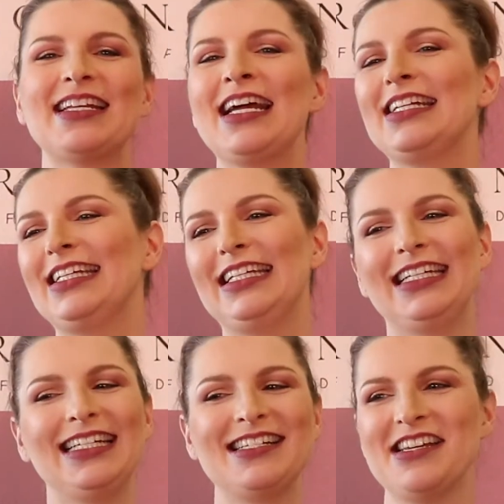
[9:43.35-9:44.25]

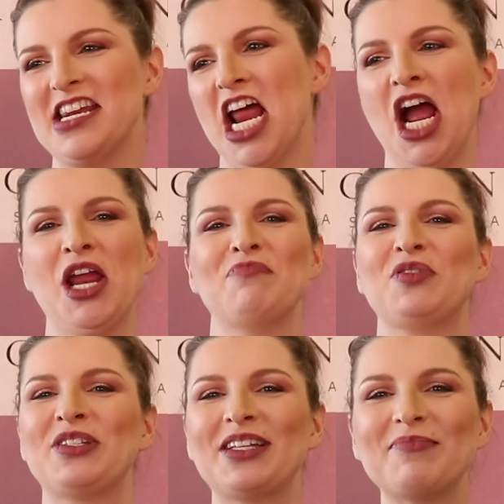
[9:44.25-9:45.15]

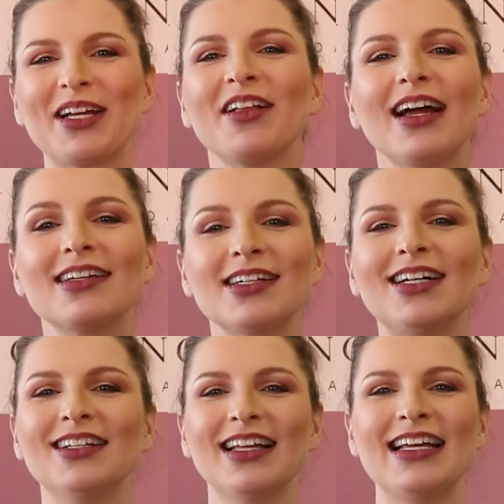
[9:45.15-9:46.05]
99% of my
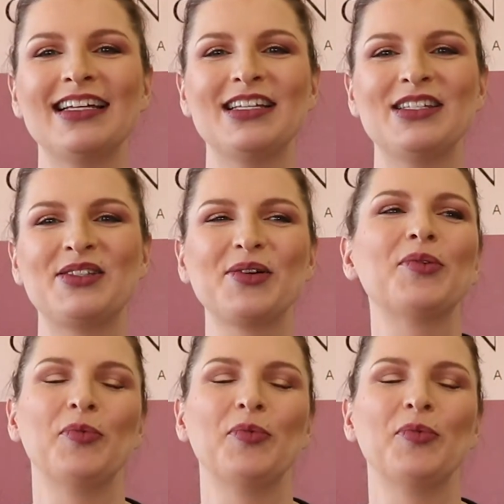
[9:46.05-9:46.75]
clientele is